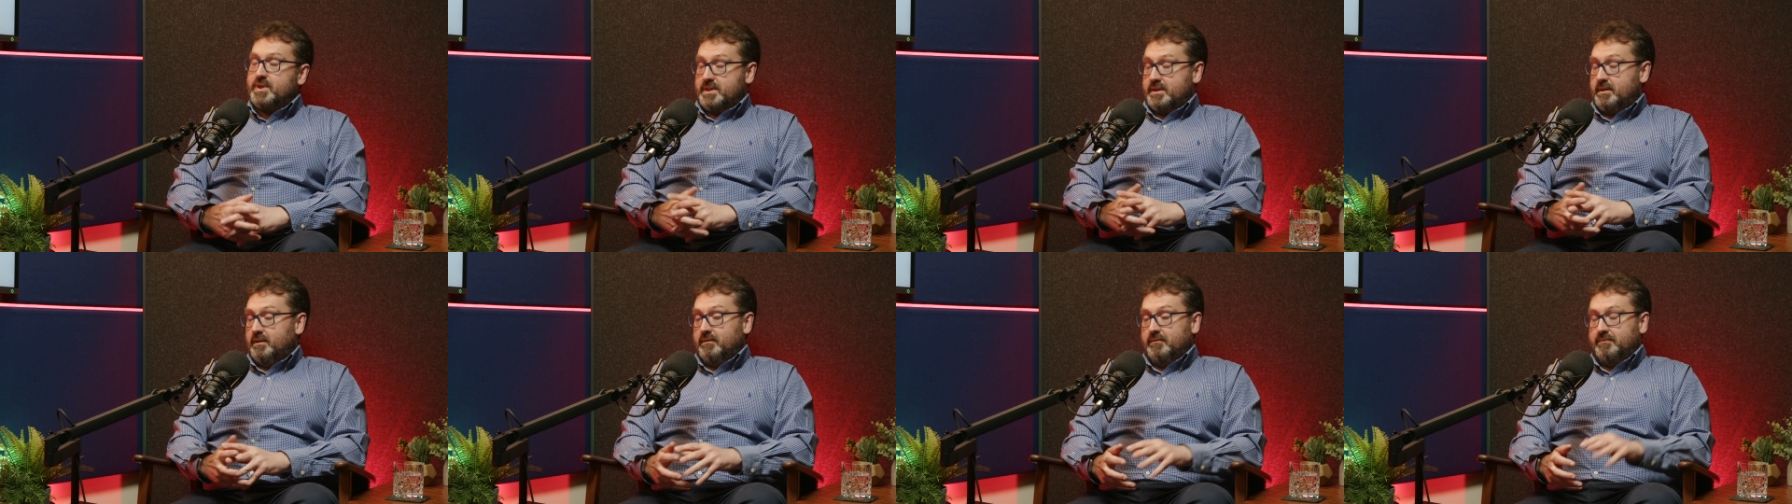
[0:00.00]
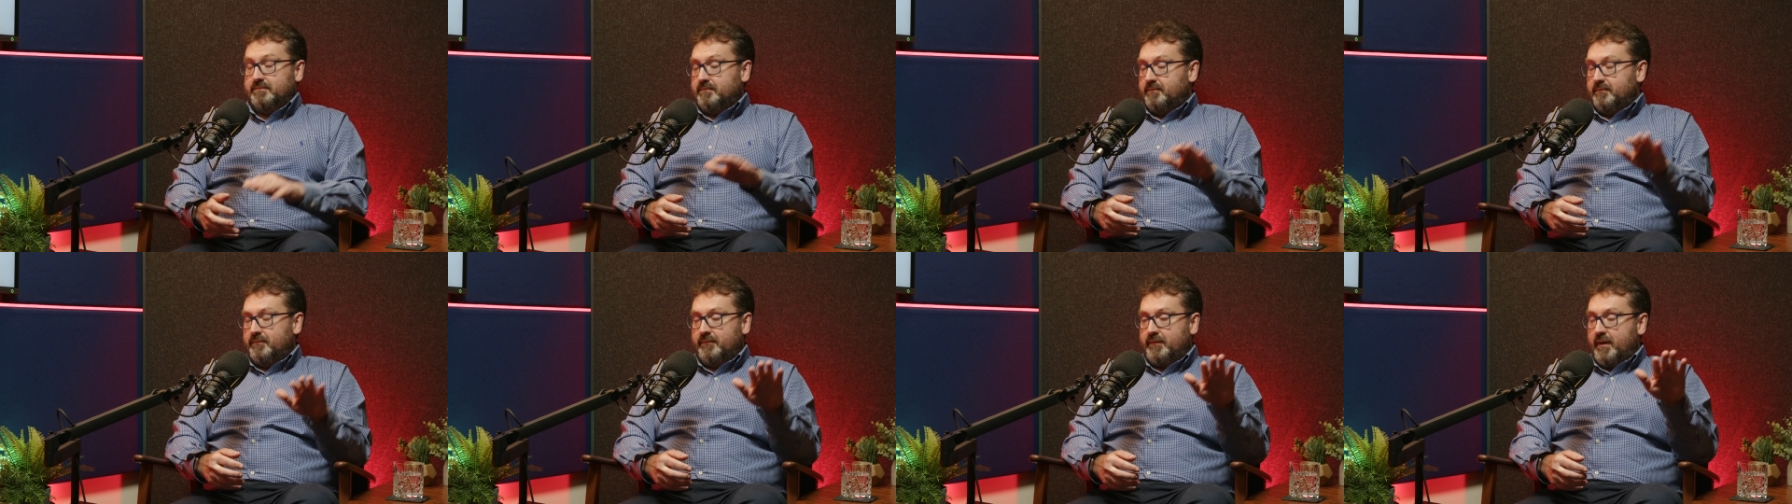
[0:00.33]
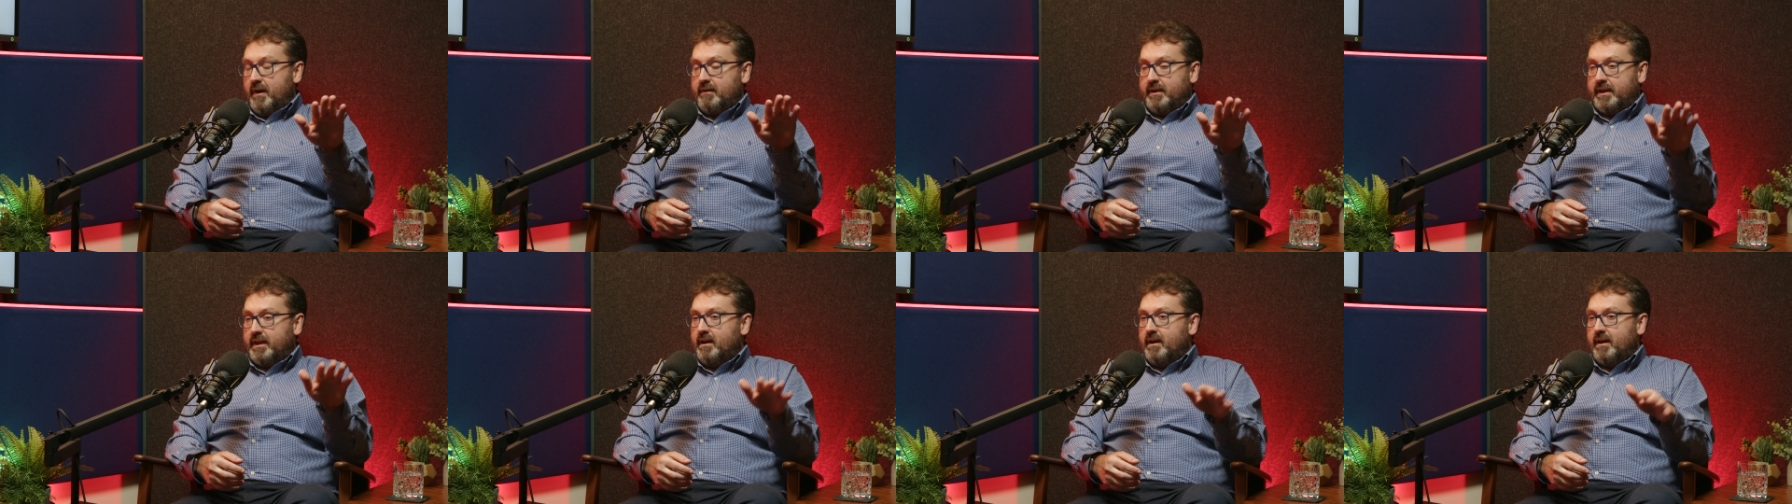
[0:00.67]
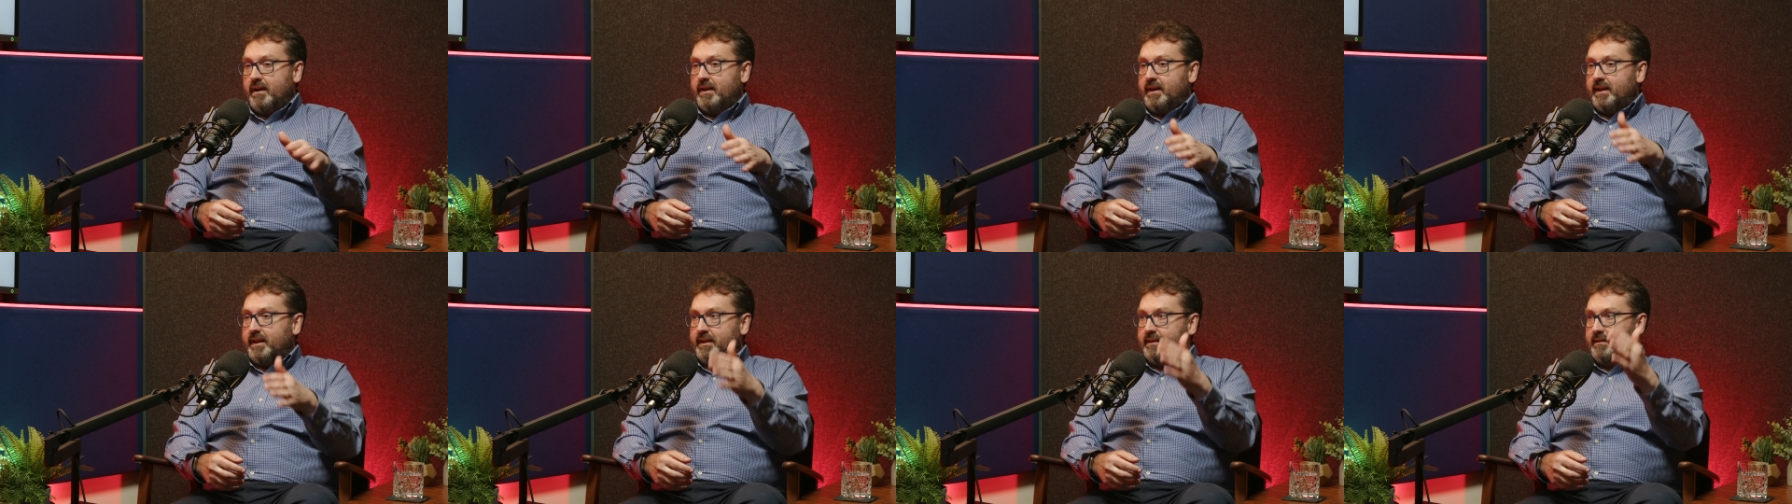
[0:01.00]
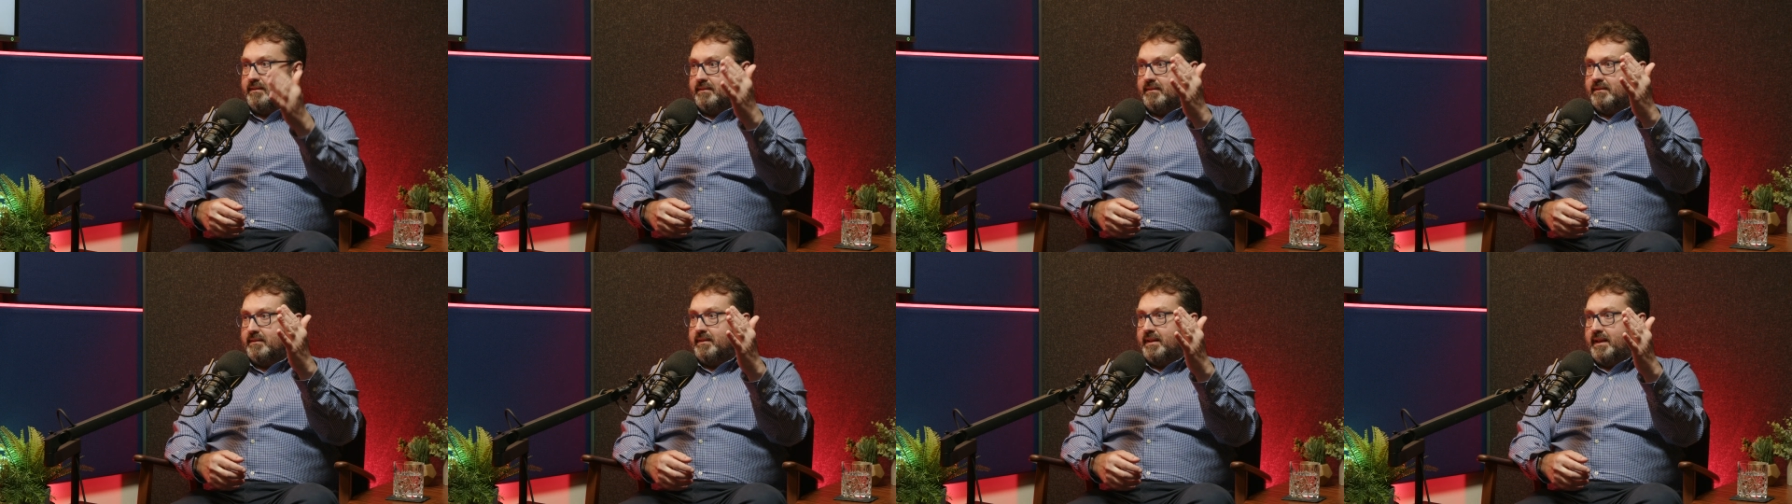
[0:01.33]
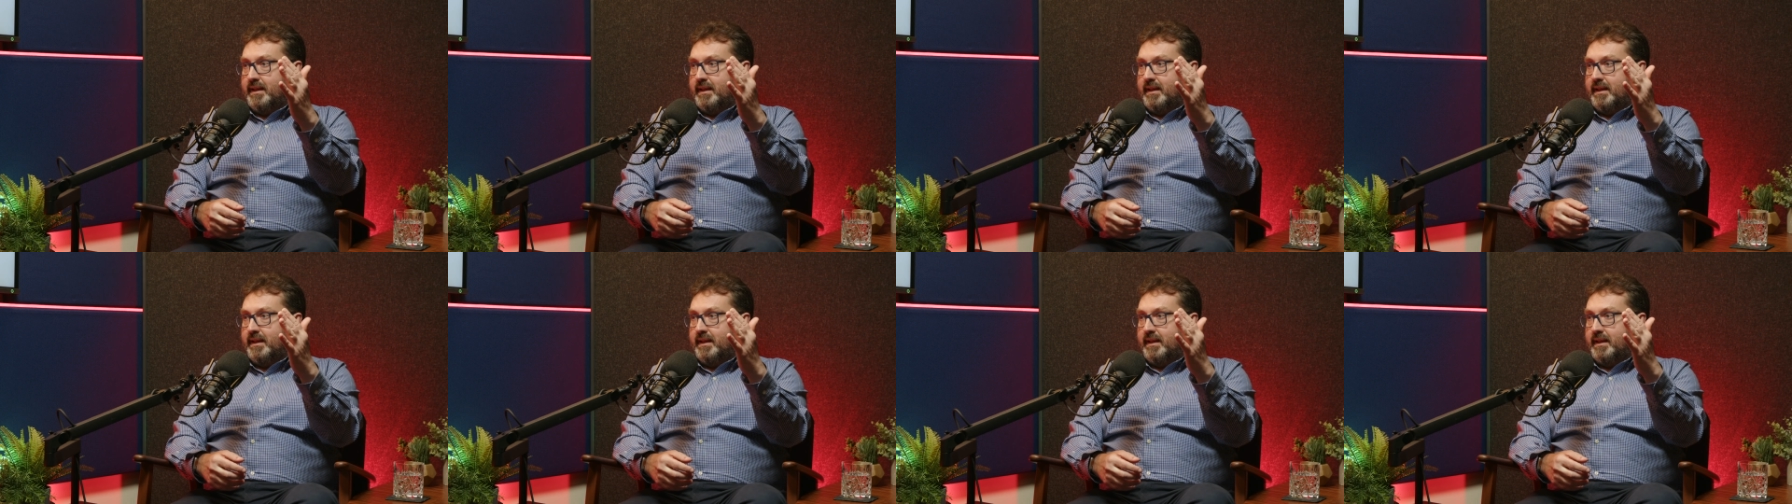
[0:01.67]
still very early